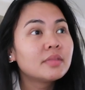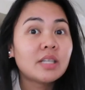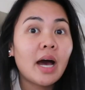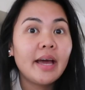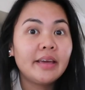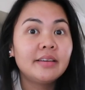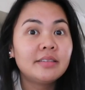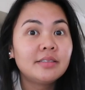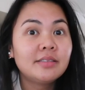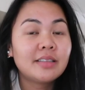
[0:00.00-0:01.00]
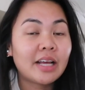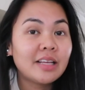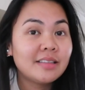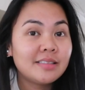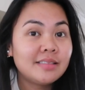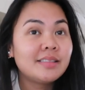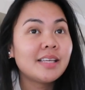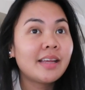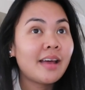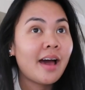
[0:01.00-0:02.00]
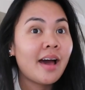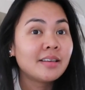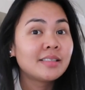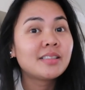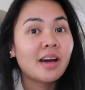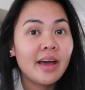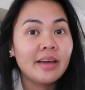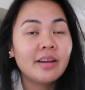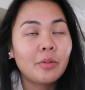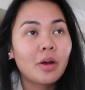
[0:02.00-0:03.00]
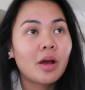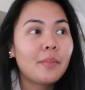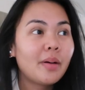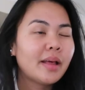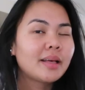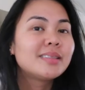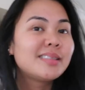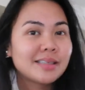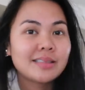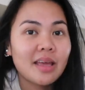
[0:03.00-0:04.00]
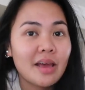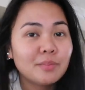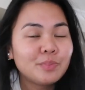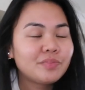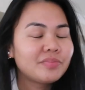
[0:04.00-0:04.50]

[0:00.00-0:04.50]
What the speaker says: tired, like dead ass tired. I woke up at like 6 a.m.